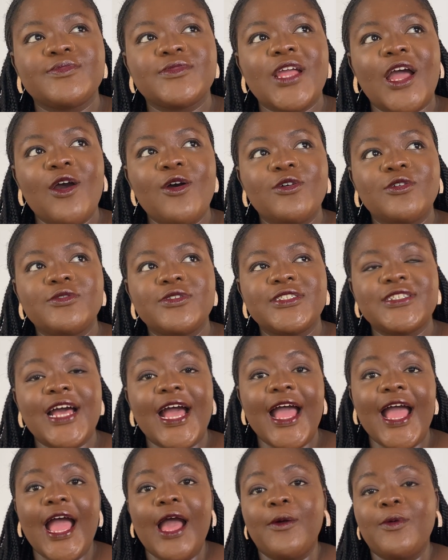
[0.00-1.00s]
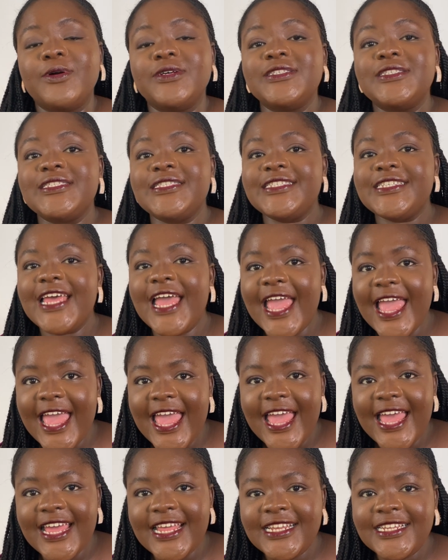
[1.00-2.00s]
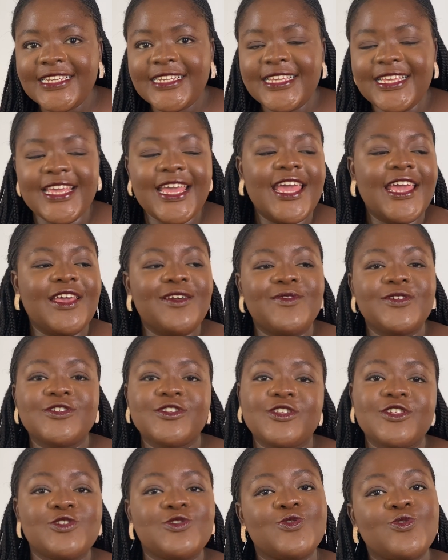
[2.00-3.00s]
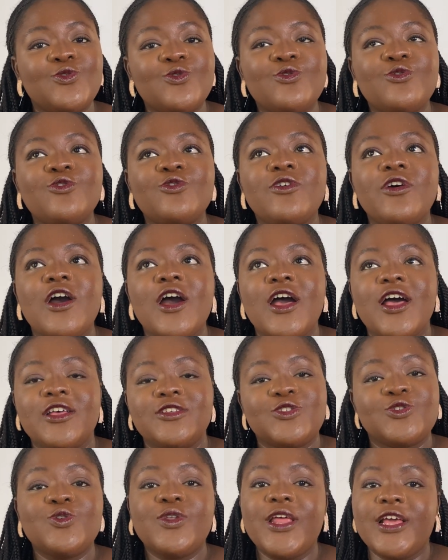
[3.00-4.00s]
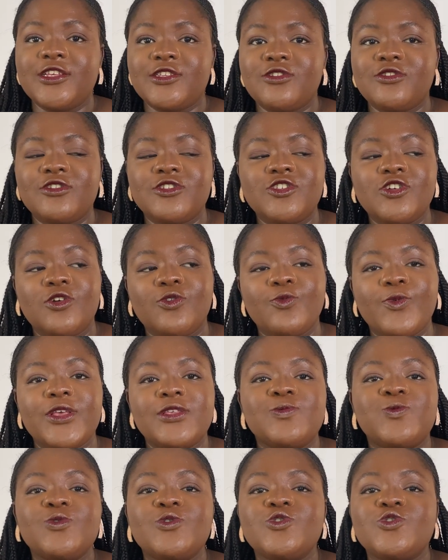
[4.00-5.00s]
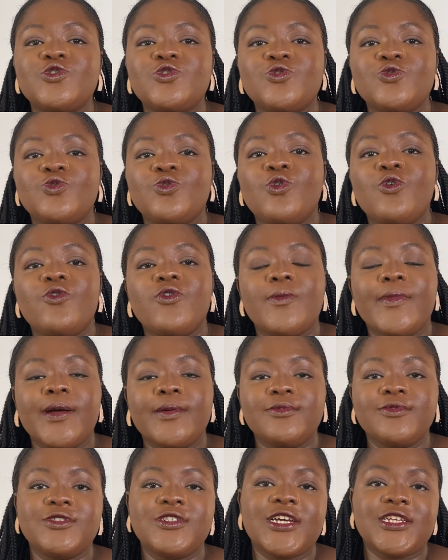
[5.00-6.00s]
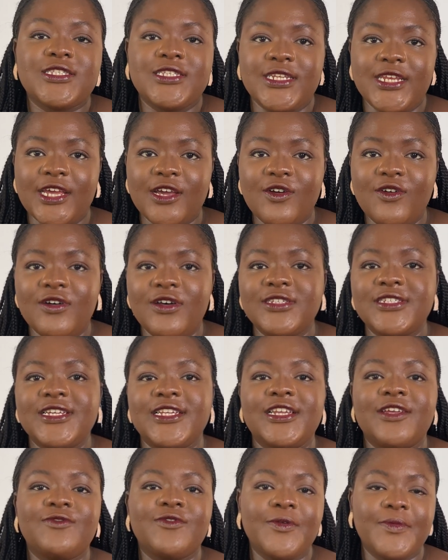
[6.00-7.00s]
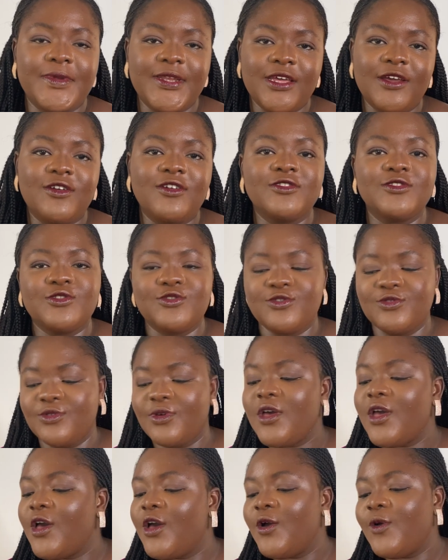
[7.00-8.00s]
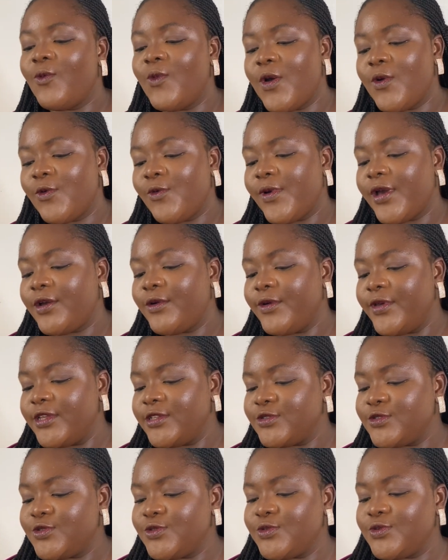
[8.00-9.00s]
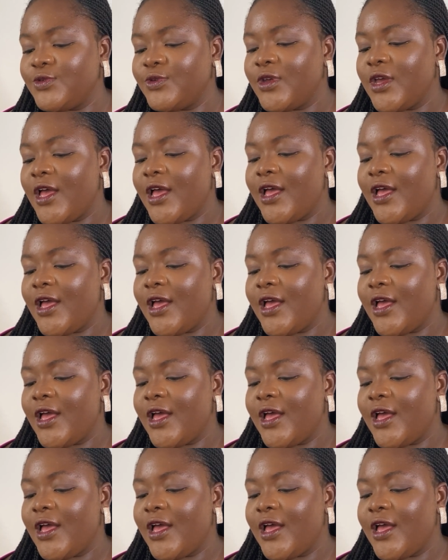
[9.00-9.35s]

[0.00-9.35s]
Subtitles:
how old was I? I was 10. Yeah, it was on a school excursion. We're supposed to go from Abuja to Lagos, and then from Lagos to where we were going to.